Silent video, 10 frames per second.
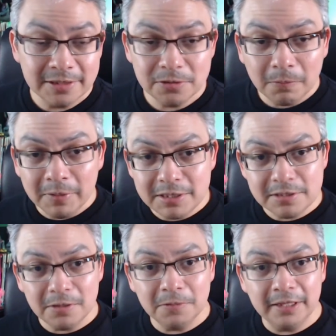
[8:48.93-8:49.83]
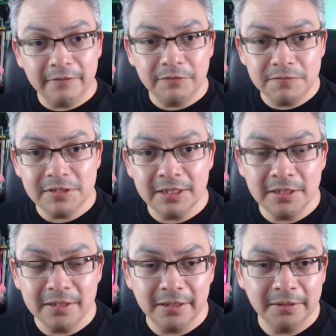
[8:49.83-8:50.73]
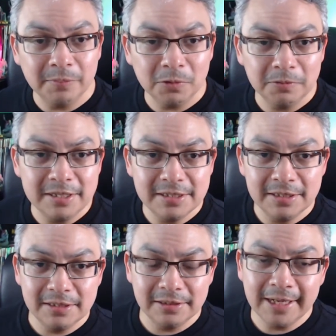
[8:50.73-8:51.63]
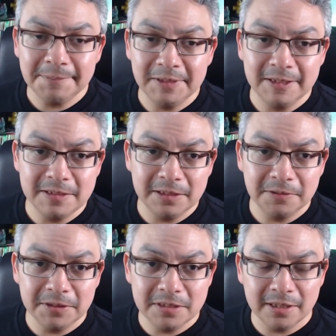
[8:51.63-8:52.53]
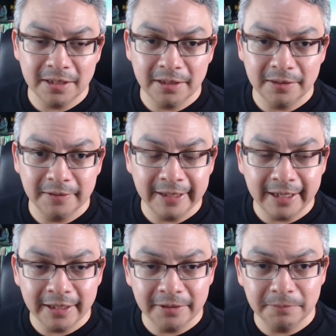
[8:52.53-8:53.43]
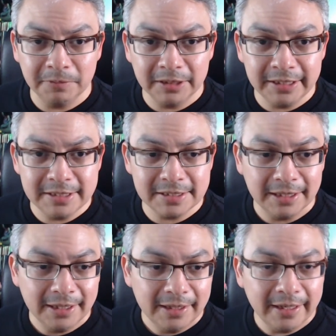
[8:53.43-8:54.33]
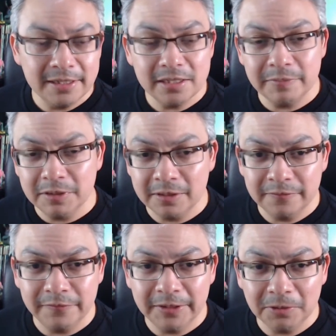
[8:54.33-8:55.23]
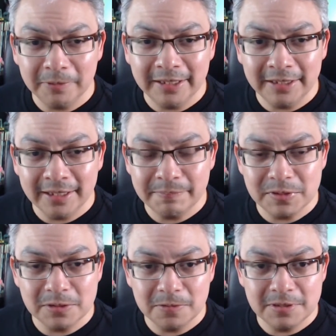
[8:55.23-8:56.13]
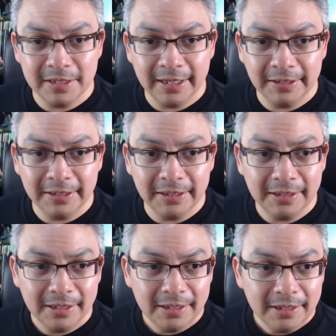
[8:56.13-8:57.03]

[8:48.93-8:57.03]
So much so that if you've seen the more recent top 10 series that I released and some of the figure rating episodes that I did,